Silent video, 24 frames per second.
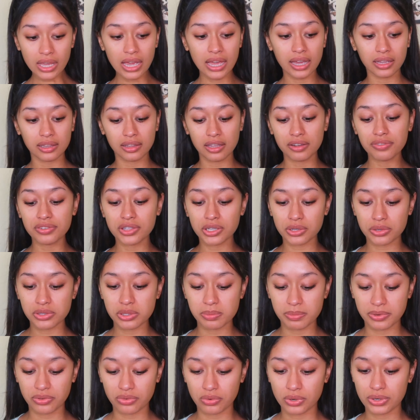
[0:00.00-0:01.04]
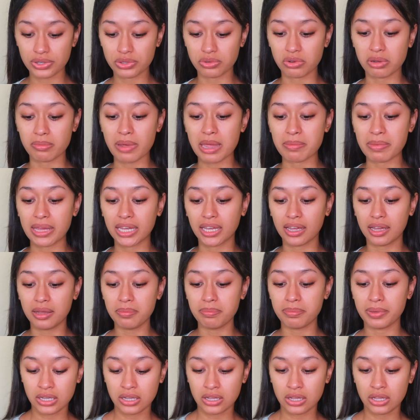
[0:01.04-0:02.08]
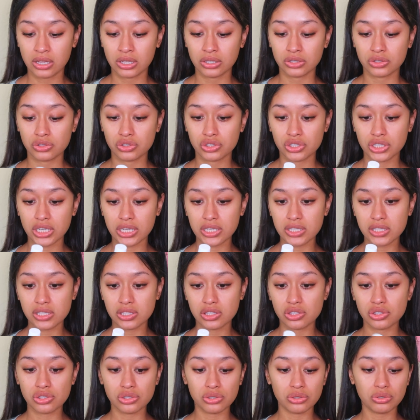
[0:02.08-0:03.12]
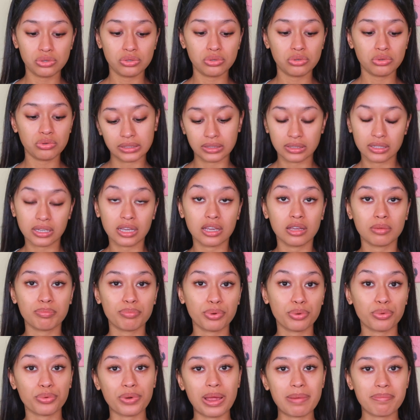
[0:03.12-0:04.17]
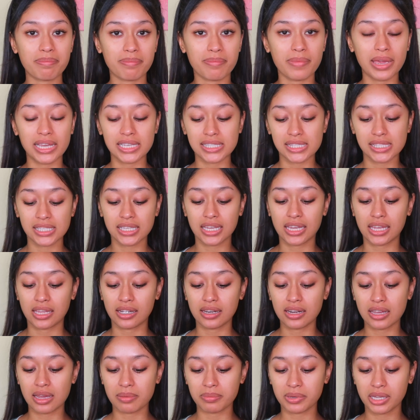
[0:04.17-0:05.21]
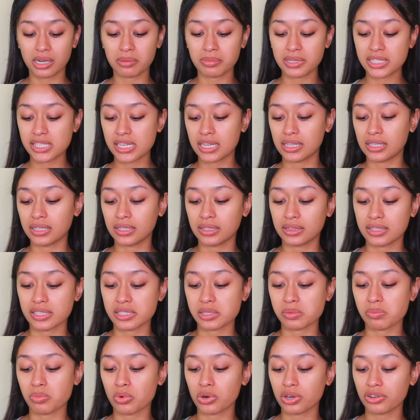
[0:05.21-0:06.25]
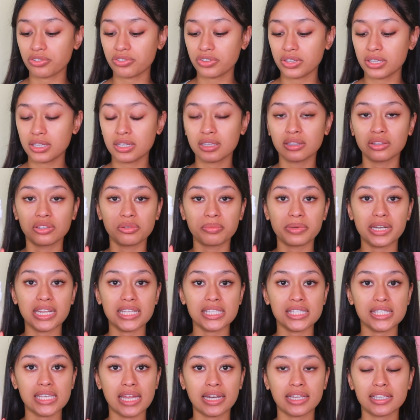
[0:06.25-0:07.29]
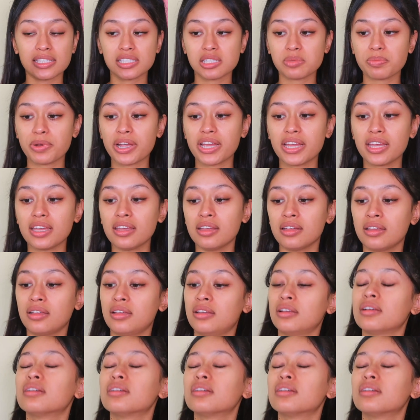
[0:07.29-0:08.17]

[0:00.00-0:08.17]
I love those before doing my makeup. Just to prep my skin, I'm going to be taking this Morphe Luminous setting spray.